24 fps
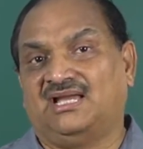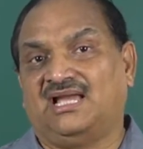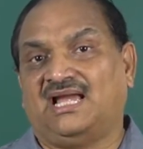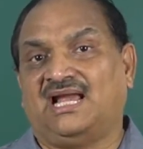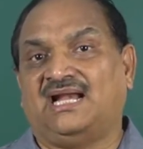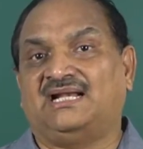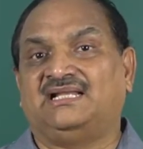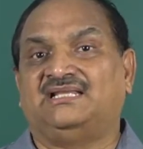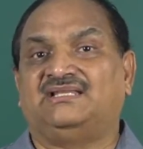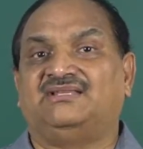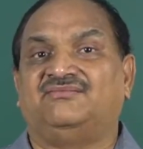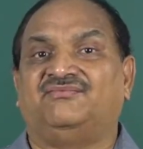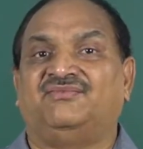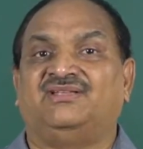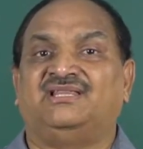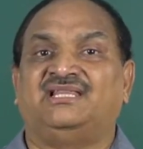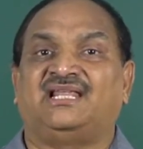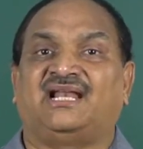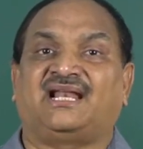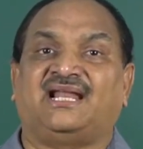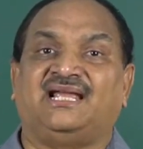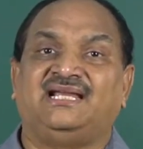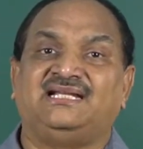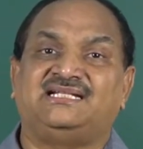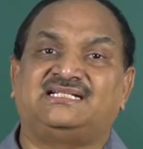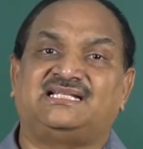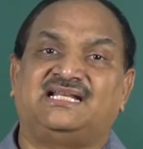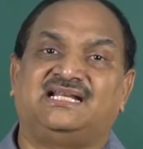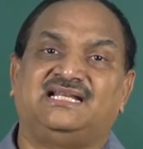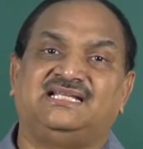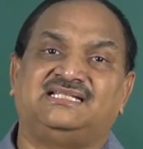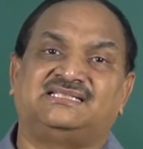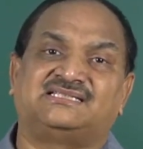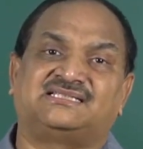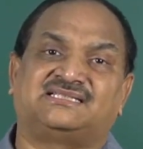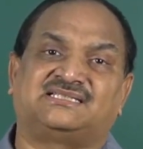And when the writer
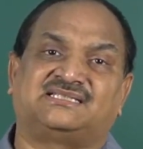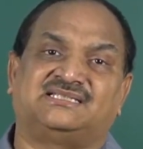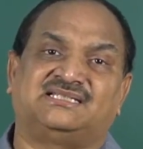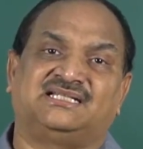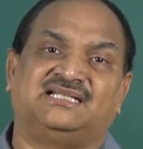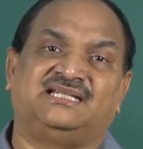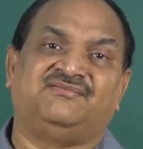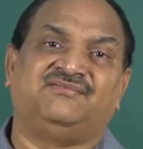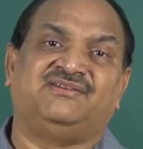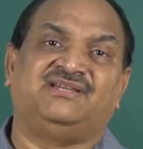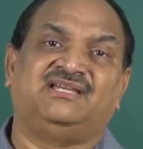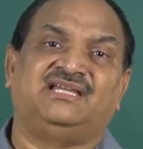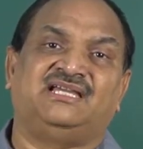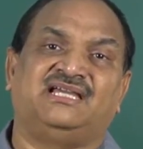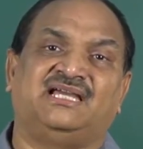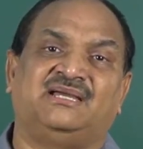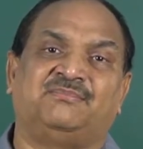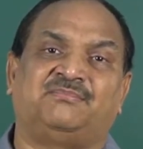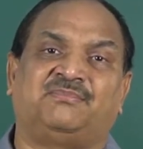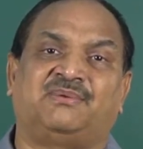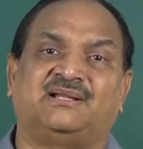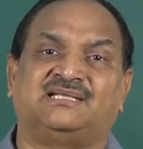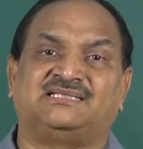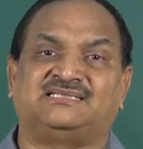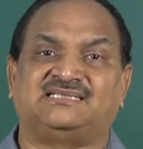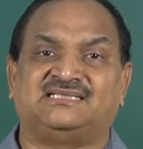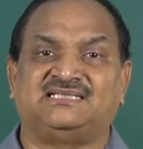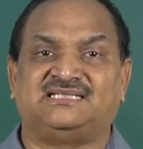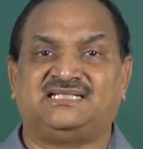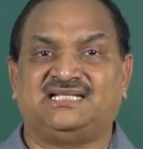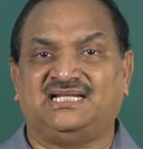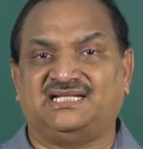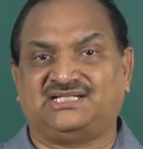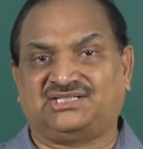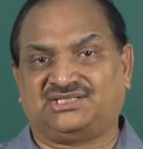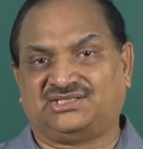is giving a
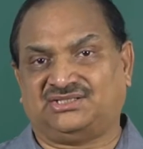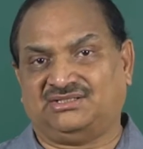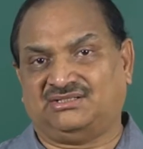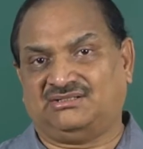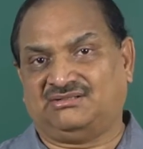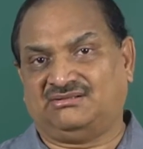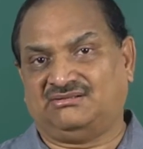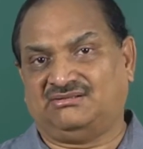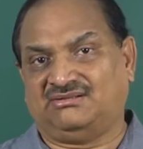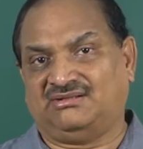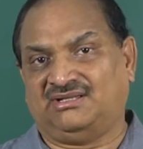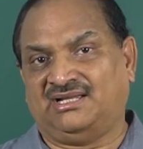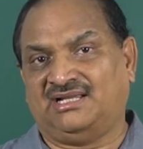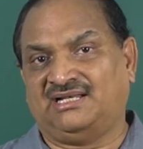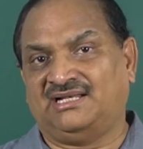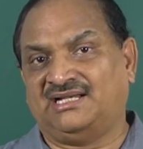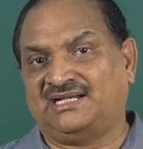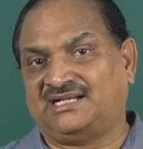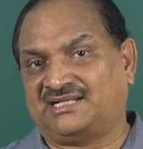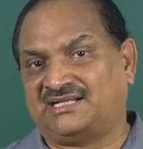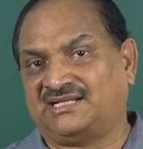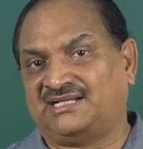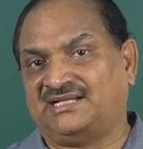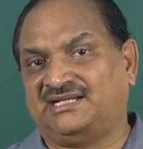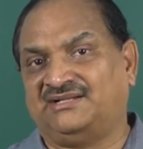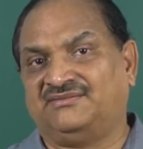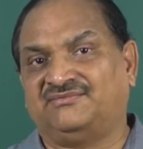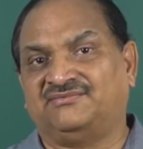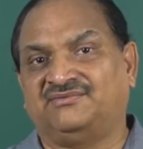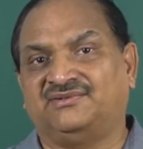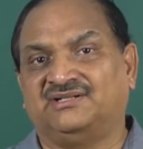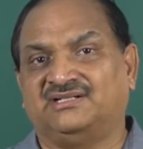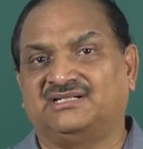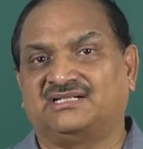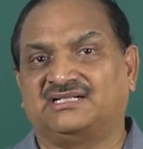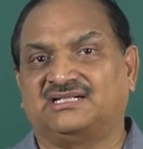presentation, a literary
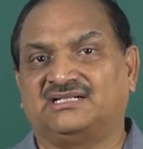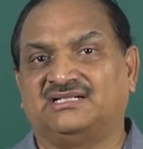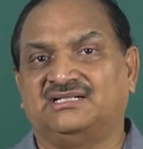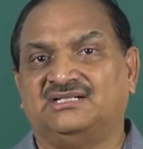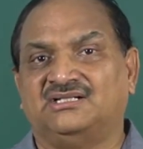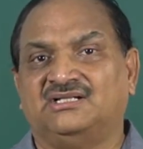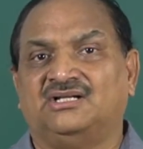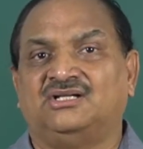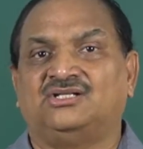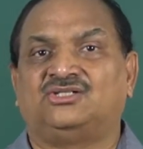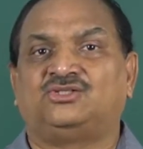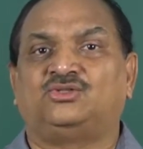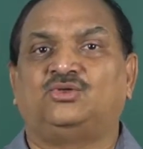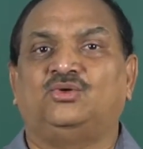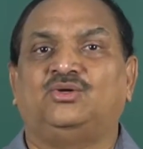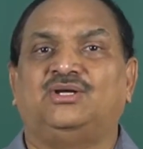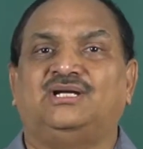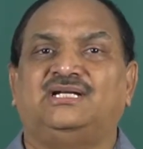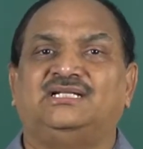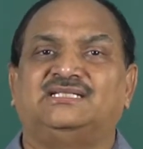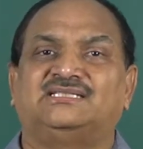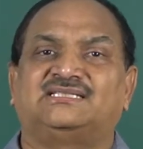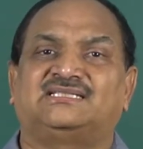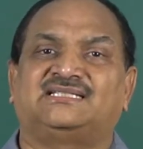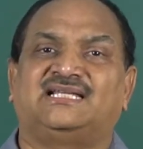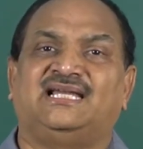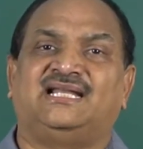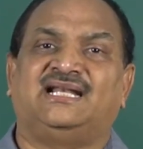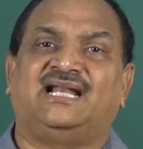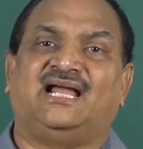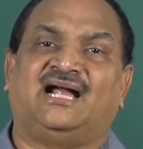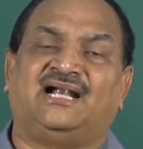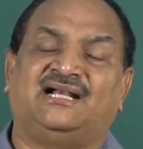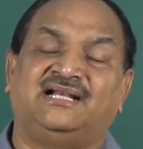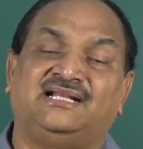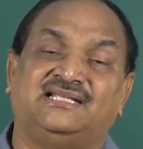work, students
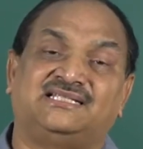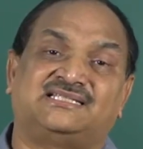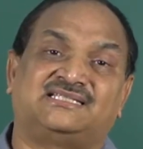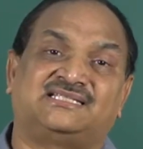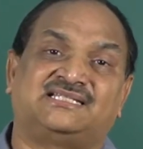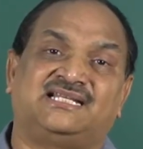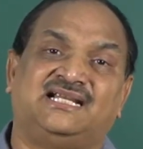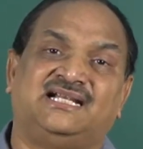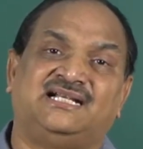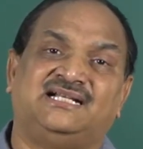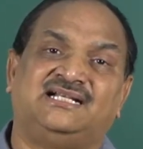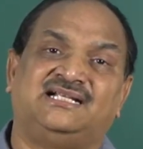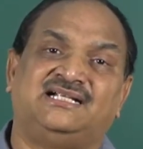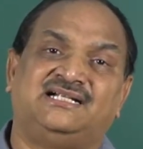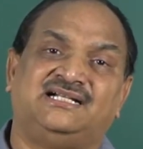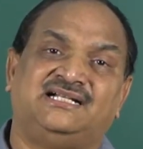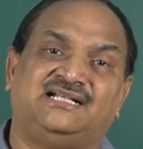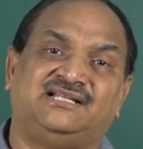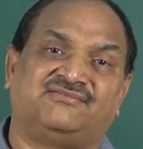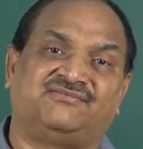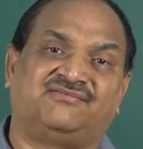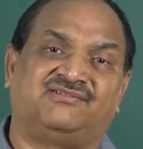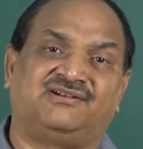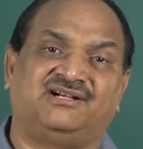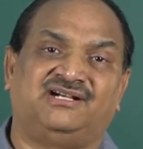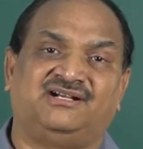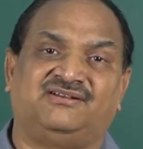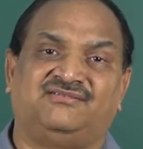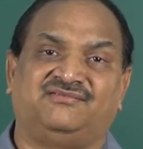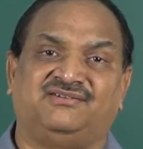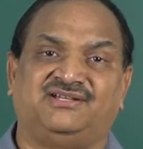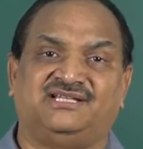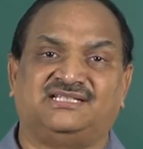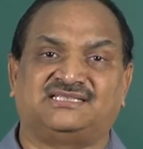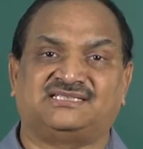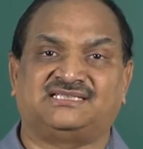can understand in different
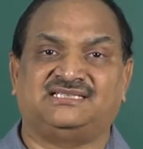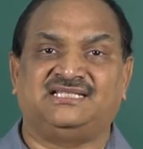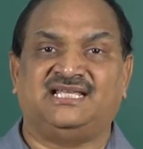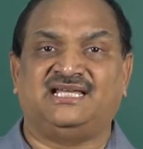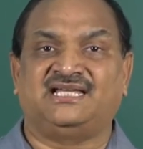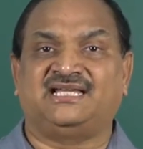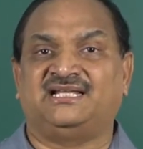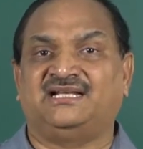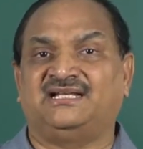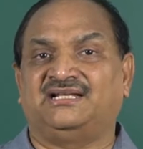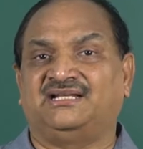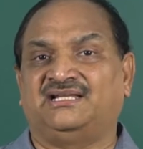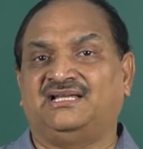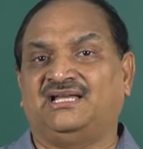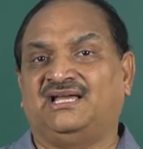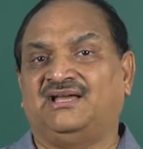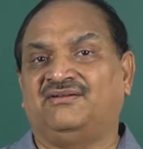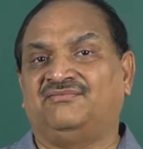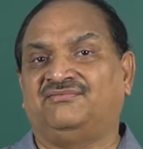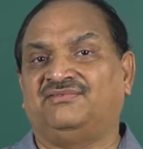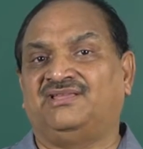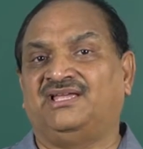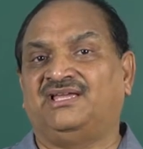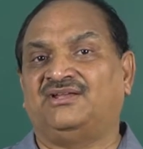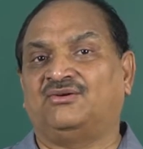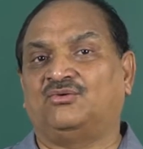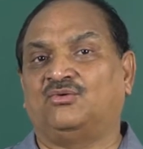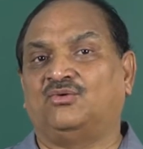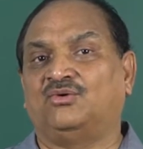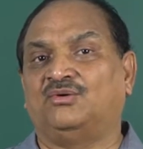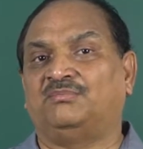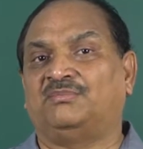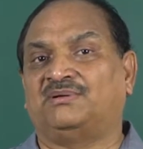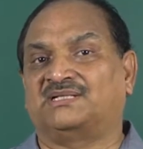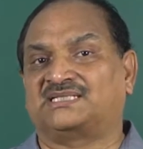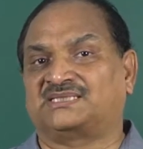ways. They can have their
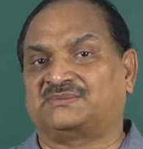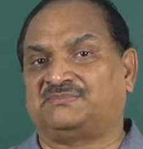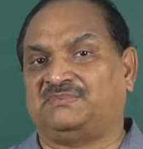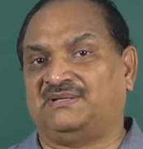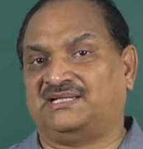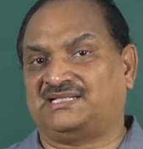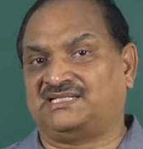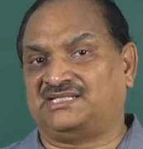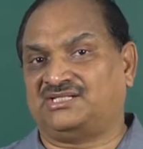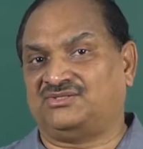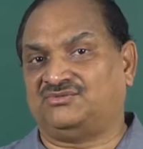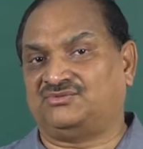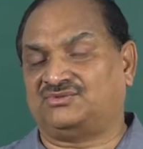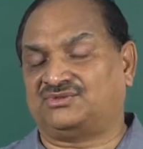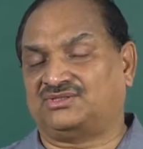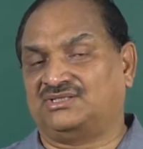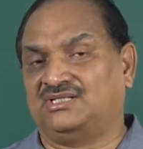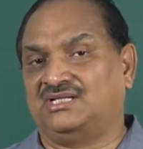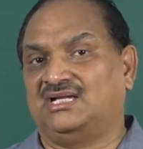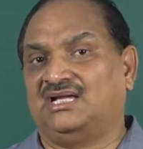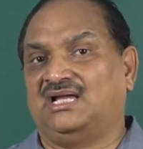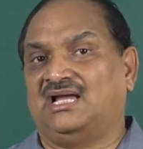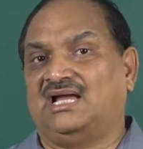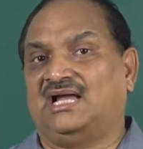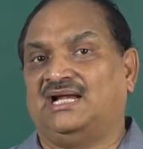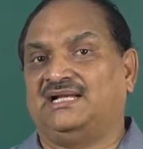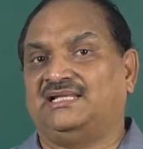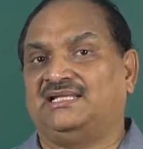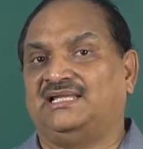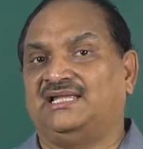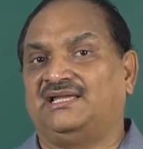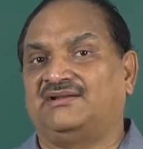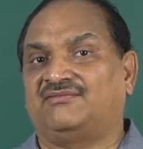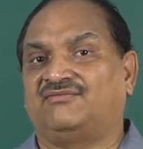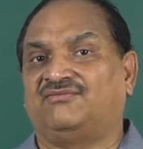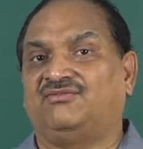own perspectives. And
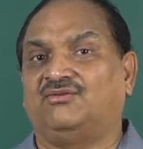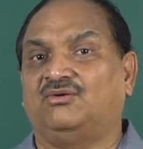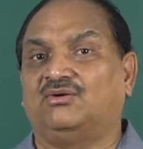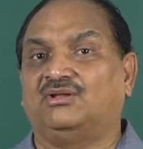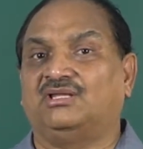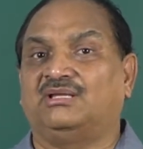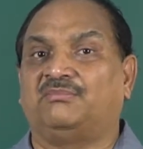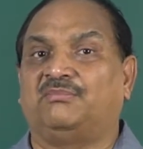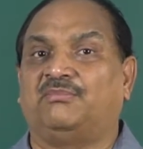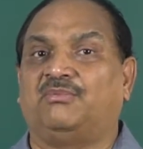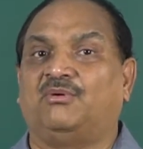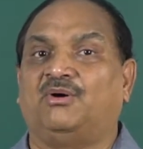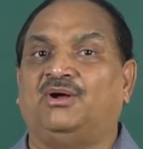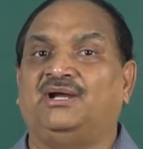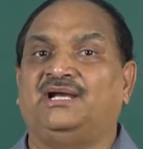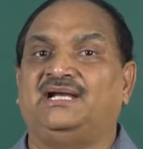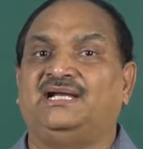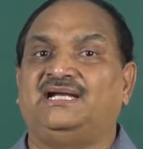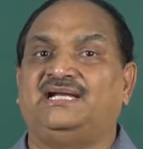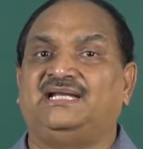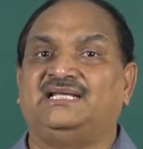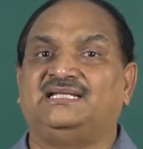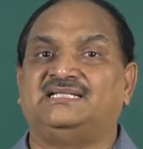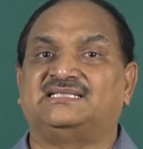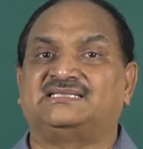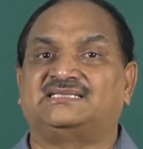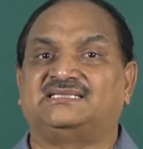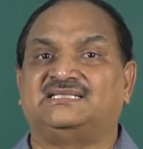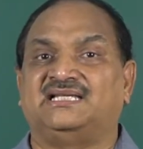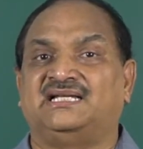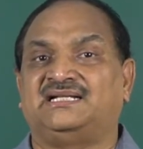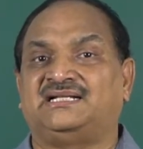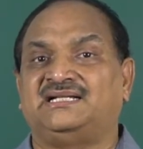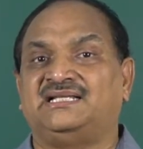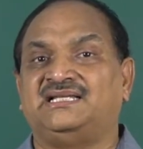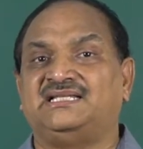therefore, the point is,
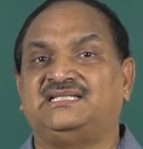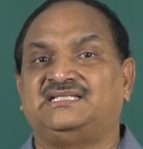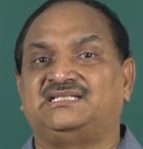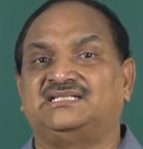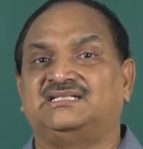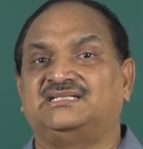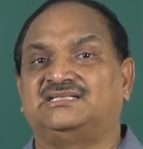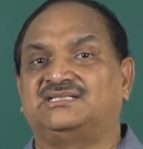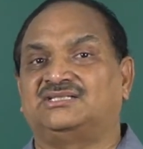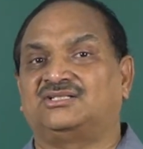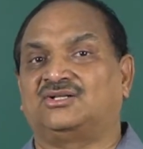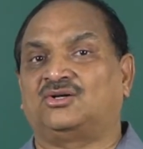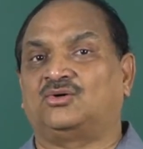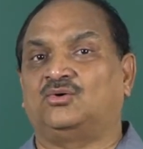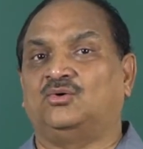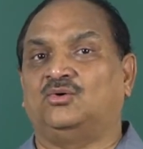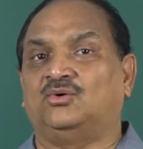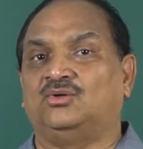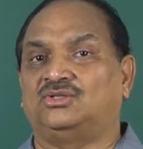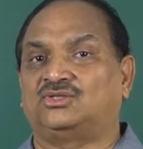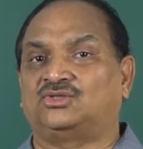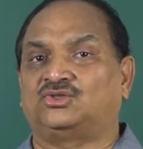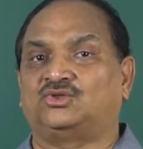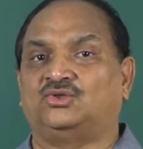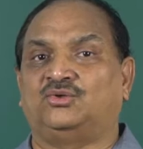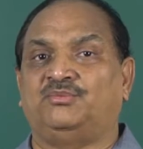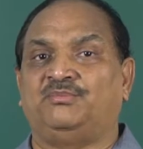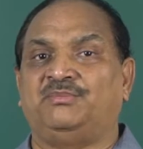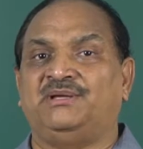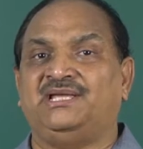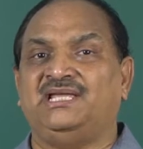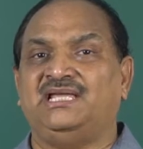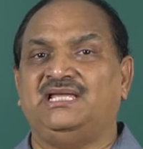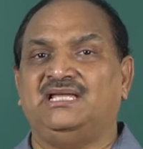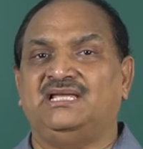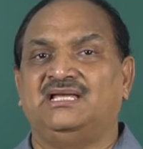a teacher's role should
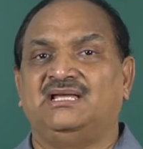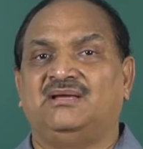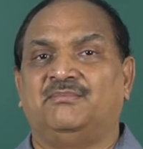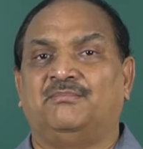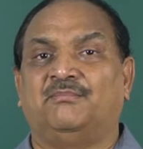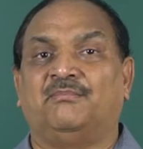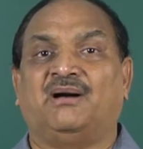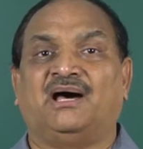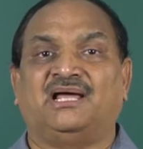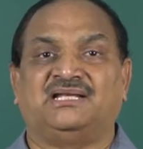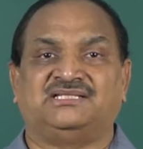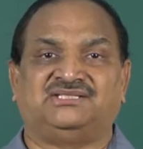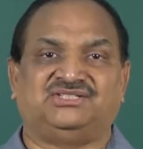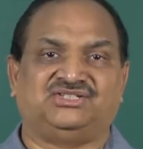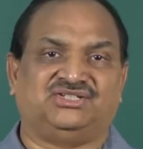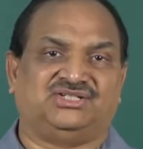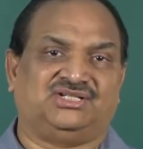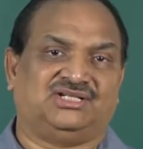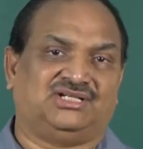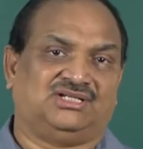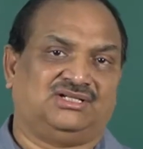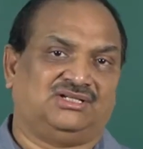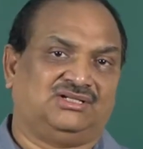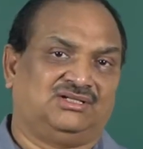be marginal.